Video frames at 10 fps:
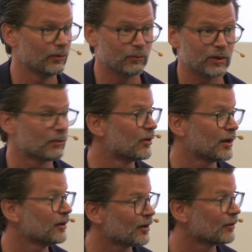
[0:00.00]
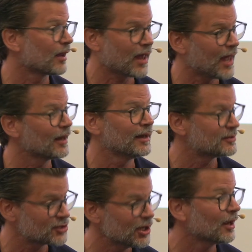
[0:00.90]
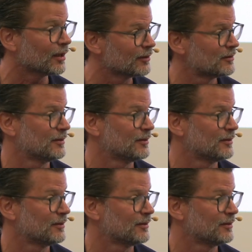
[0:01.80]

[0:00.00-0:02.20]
we were running around like headless chicken.